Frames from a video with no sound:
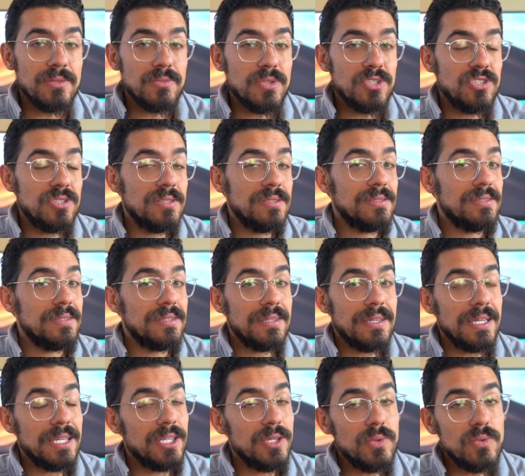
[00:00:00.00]
which is
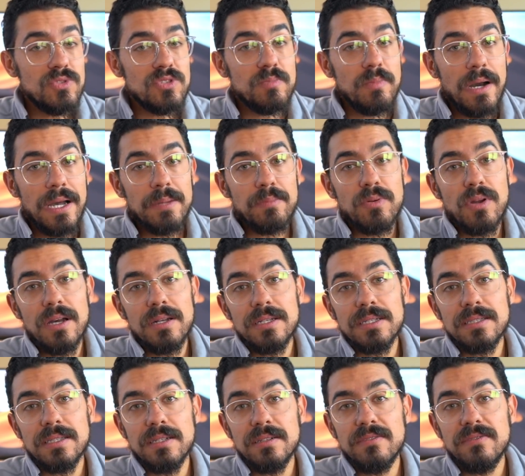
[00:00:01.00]
a huge
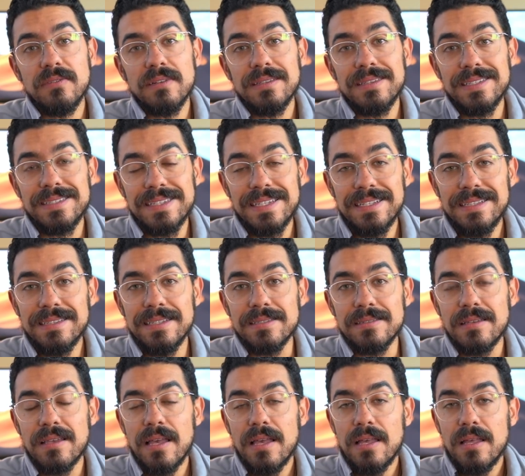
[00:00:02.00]
byproduct of this illness.